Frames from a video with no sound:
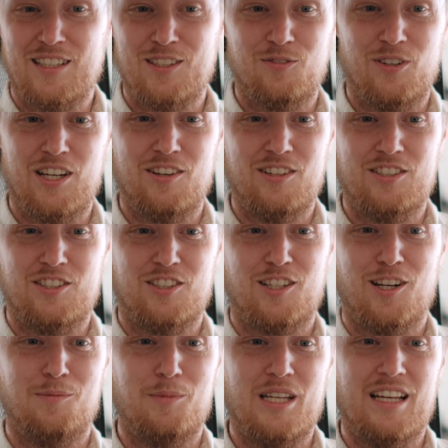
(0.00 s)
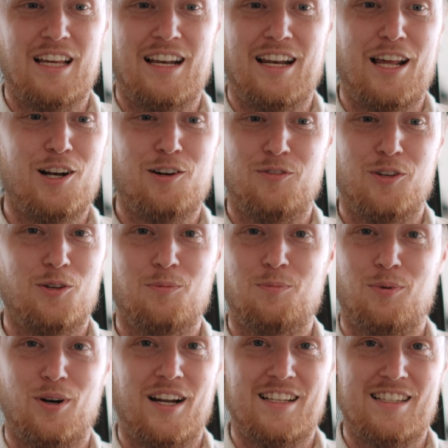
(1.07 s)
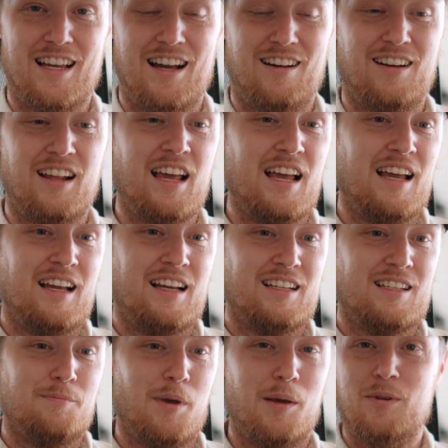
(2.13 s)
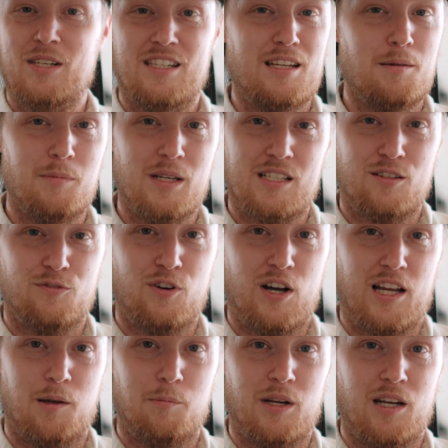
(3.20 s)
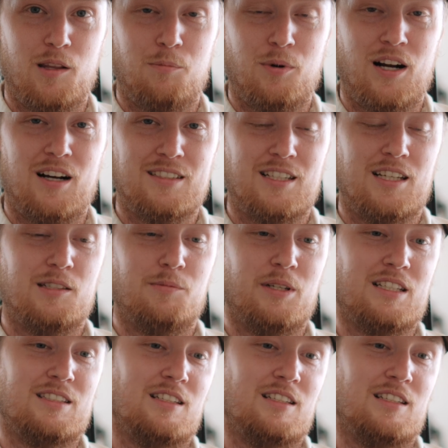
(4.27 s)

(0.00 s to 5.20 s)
this video is just gonna be an interview breakdown, maybe demystifying a bit of the process because